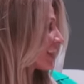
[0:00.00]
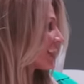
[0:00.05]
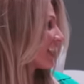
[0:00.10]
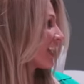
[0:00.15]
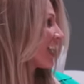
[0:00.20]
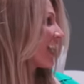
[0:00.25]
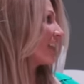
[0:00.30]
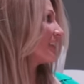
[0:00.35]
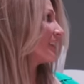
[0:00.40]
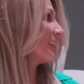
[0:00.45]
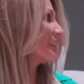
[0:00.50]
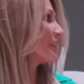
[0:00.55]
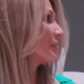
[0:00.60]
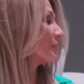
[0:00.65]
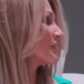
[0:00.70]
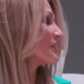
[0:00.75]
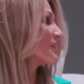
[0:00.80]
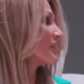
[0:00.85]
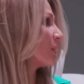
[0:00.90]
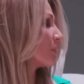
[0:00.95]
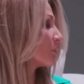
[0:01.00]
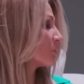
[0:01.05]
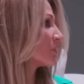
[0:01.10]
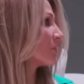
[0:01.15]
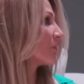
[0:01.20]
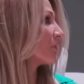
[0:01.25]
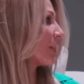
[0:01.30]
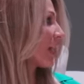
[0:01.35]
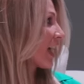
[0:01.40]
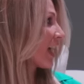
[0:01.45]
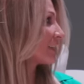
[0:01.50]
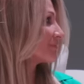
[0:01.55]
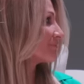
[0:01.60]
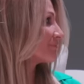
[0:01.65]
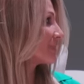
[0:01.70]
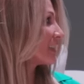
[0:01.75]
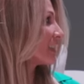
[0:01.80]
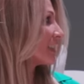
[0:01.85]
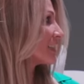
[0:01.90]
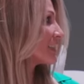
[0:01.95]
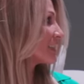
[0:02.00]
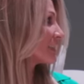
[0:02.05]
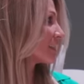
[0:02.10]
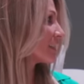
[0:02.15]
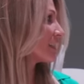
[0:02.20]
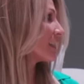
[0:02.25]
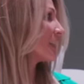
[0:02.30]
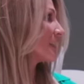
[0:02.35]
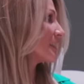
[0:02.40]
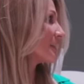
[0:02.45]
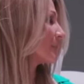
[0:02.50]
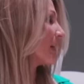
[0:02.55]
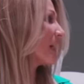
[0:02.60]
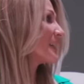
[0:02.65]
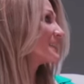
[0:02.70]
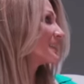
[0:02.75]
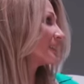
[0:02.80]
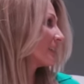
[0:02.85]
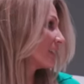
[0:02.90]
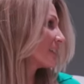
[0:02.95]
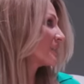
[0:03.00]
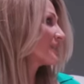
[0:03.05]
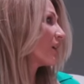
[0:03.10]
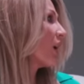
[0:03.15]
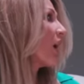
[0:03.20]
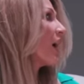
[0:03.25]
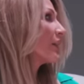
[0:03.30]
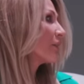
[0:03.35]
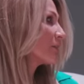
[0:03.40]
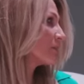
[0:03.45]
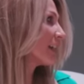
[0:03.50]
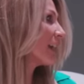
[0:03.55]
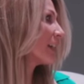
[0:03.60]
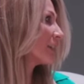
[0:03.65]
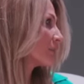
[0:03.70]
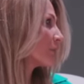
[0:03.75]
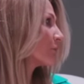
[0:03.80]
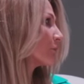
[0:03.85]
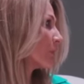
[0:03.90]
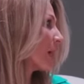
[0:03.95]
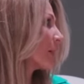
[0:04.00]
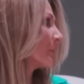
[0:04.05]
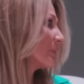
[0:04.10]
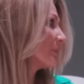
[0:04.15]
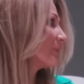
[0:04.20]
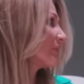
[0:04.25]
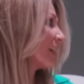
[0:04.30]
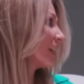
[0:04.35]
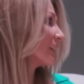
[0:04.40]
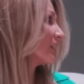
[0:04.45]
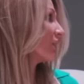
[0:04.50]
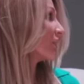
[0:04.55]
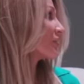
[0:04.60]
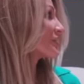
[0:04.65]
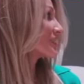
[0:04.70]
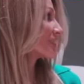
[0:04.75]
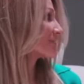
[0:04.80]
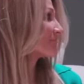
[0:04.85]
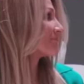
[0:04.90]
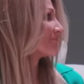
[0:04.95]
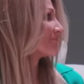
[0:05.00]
And then the result of that is, is basically a side effect of rapid fat loss.